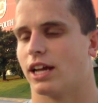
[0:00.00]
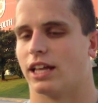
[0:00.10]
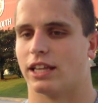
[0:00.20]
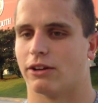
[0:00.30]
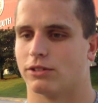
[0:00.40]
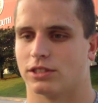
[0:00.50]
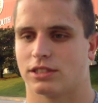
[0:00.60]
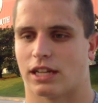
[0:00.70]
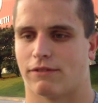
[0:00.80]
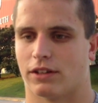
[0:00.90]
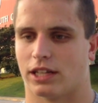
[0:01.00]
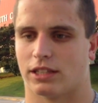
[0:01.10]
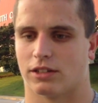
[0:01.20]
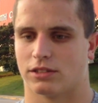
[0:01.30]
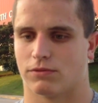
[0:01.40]
and they were just, I felt like
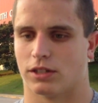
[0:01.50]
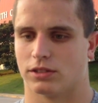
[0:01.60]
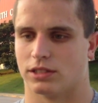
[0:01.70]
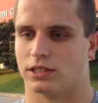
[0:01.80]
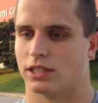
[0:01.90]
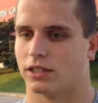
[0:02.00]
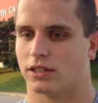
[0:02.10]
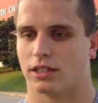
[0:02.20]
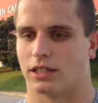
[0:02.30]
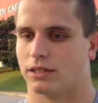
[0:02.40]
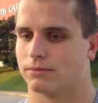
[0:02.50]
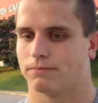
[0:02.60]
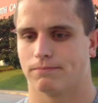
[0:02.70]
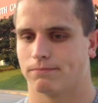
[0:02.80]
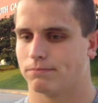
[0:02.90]
they were real sincere, and
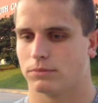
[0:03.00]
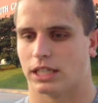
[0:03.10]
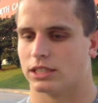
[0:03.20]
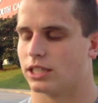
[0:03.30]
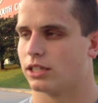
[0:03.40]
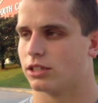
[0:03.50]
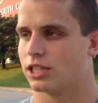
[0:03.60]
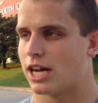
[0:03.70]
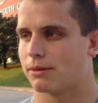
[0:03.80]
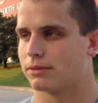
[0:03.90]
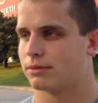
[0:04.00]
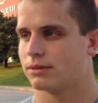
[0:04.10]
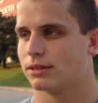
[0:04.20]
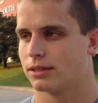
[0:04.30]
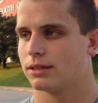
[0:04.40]
they just did a good job,
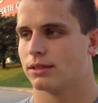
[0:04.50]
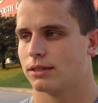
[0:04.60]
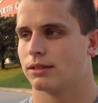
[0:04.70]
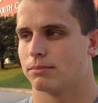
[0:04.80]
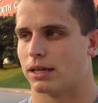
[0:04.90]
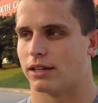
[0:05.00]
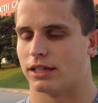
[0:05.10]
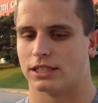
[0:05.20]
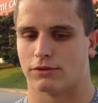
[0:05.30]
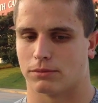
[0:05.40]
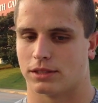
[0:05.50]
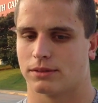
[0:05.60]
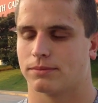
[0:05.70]
made it easy for me.